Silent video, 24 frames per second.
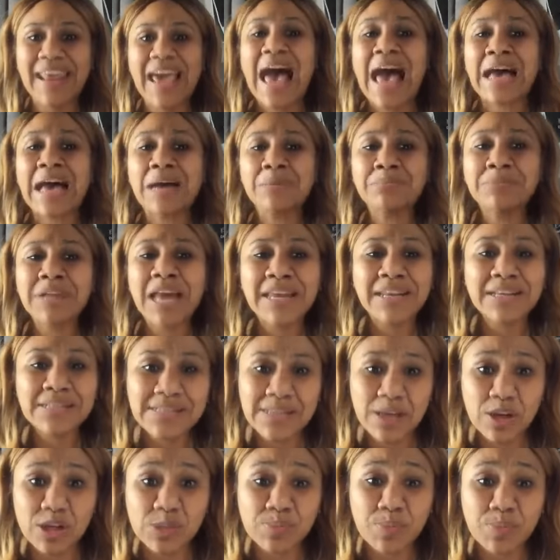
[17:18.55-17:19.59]
I'm not a
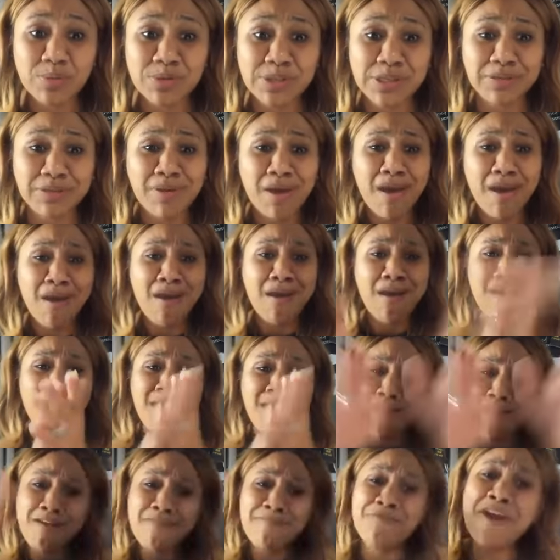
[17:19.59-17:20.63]
salesperson.
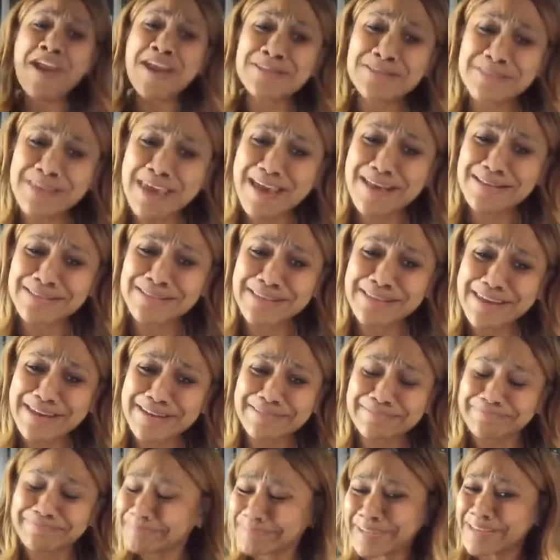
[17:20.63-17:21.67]
Fantastic.
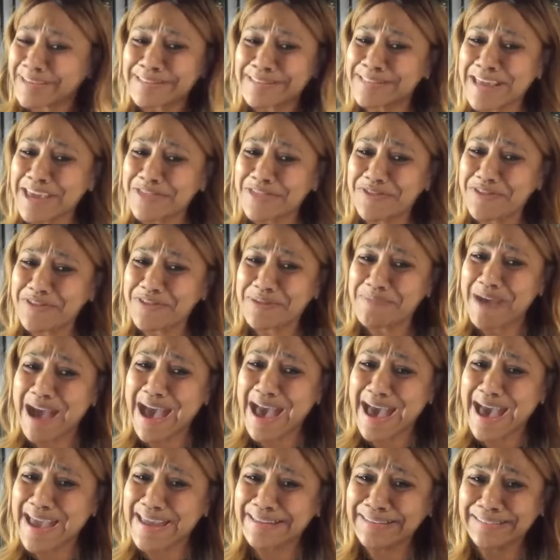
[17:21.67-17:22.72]
Because neither am
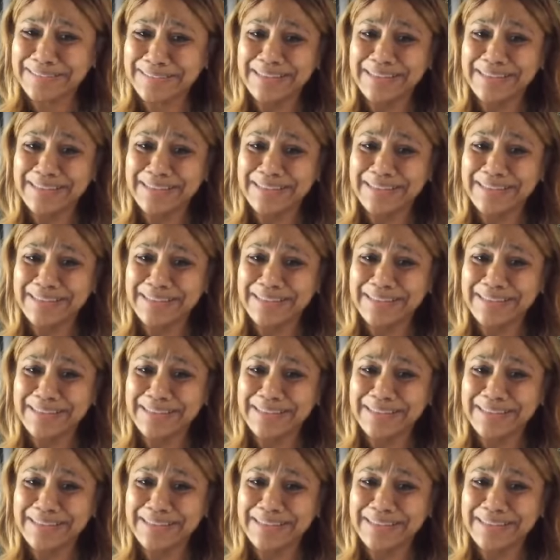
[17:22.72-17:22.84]
I.